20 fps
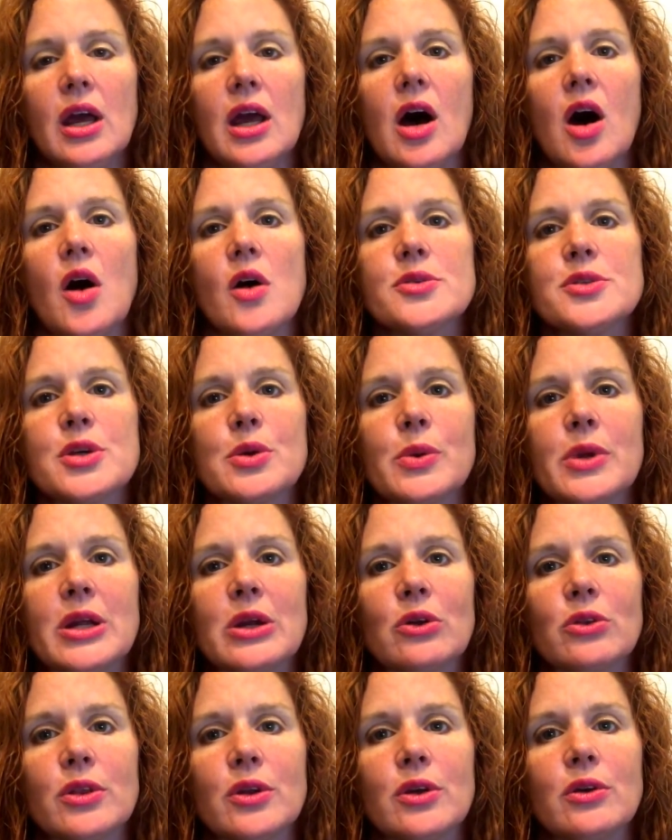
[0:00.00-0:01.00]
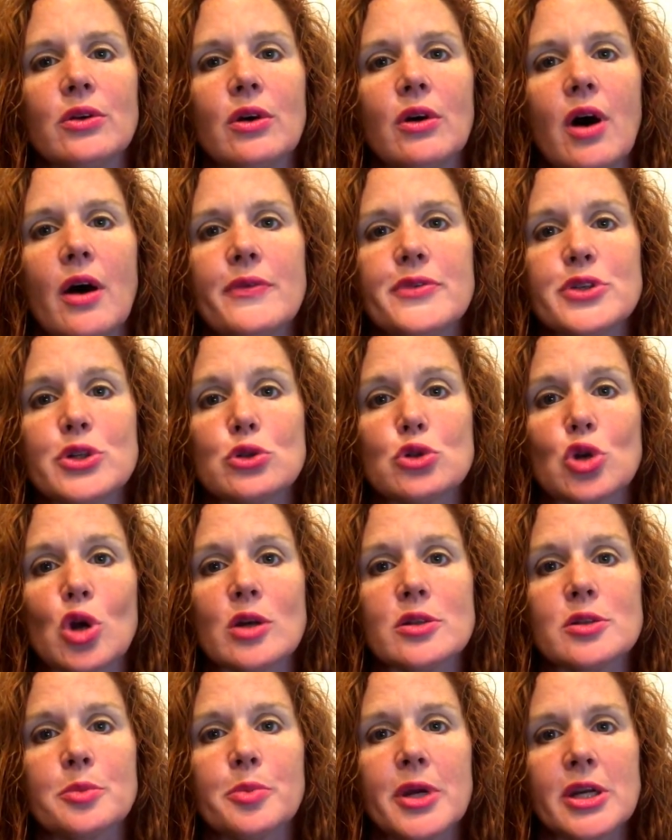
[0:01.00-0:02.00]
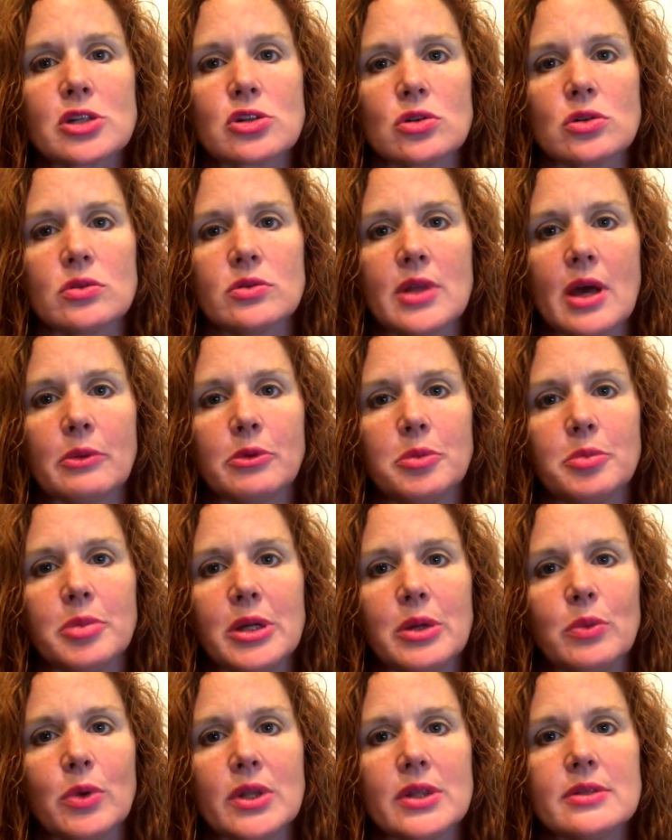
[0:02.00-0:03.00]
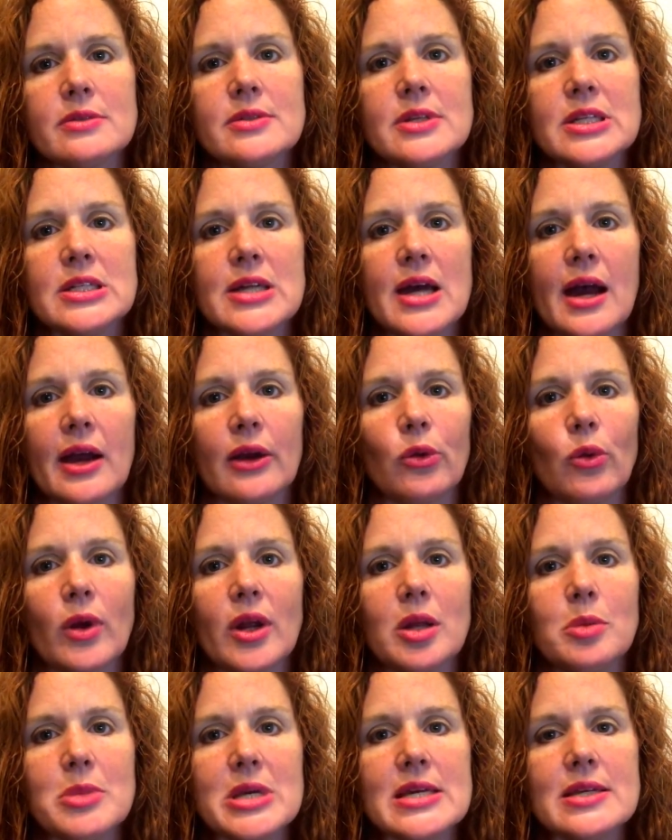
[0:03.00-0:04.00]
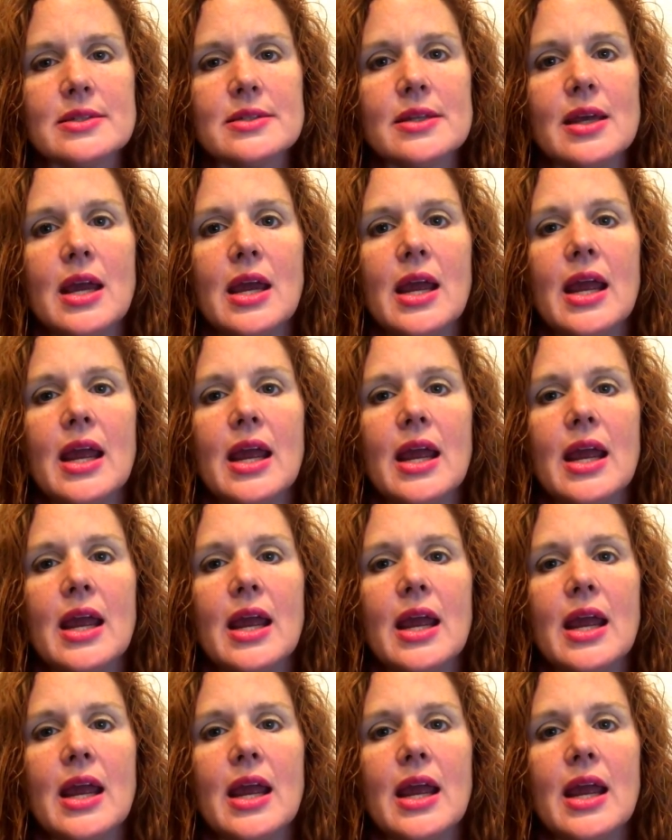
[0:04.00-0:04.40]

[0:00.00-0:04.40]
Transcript: Also here, the officer draws a picture. That would be what the scene diagram is.